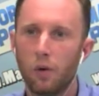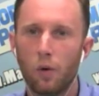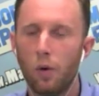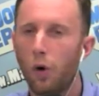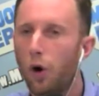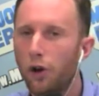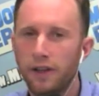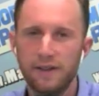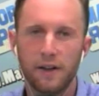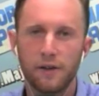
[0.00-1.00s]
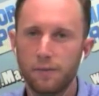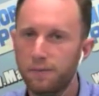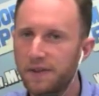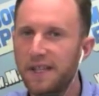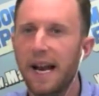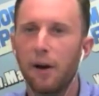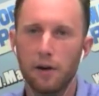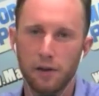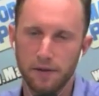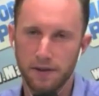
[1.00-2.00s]
all these other
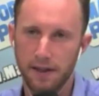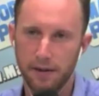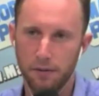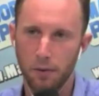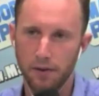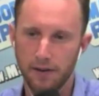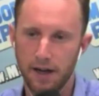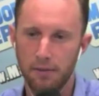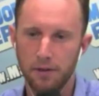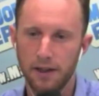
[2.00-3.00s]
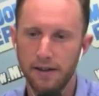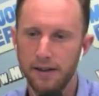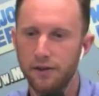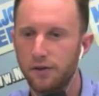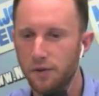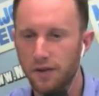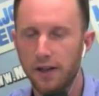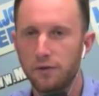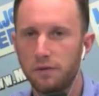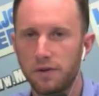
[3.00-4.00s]
scenarios that they throw in to complicate the issue
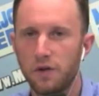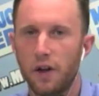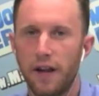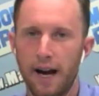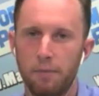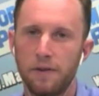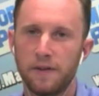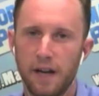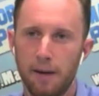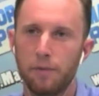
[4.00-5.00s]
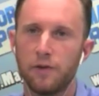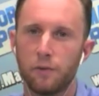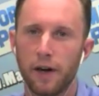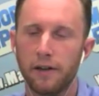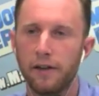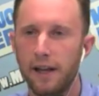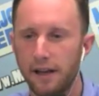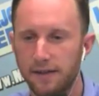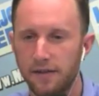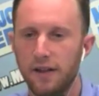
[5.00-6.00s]
sexual assault happens it happens regularly and
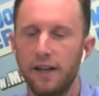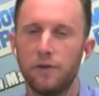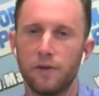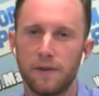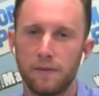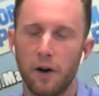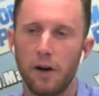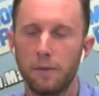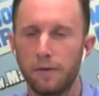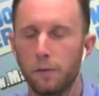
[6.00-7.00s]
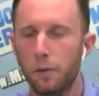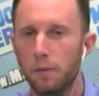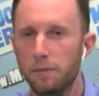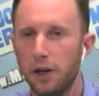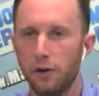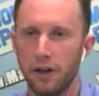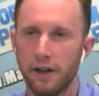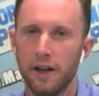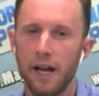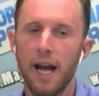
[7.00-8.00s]
it's a dangerous environment for women
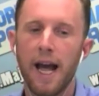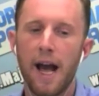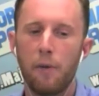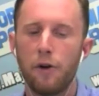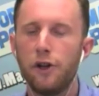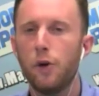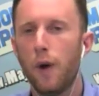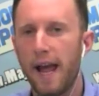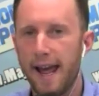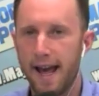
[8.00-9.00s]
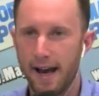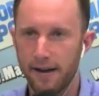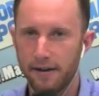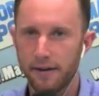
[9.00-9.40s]
period and when you add